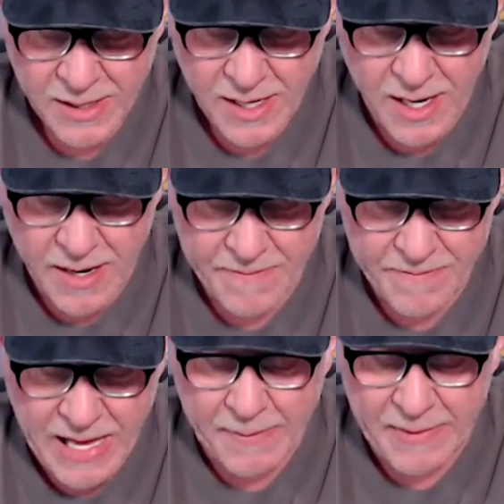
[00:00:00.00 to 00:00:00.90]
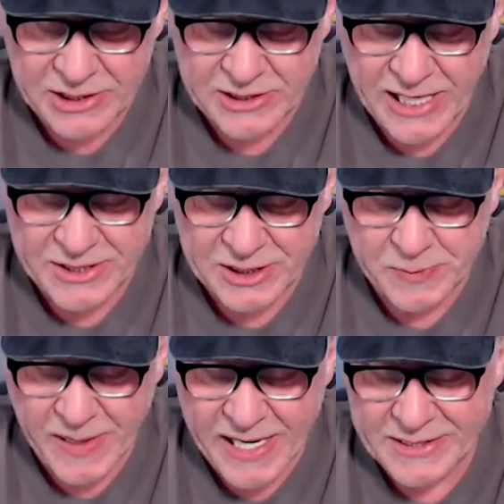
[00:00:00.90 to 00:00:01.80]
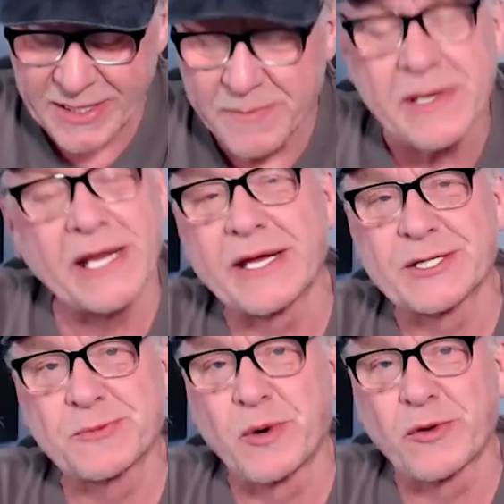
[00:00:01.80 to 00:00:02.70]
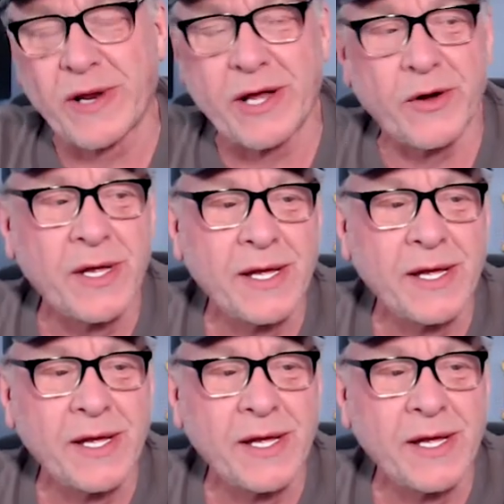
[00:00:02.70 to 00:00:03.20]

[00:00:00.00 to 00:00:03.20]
Um, how much attention is paid to the media and sports radio?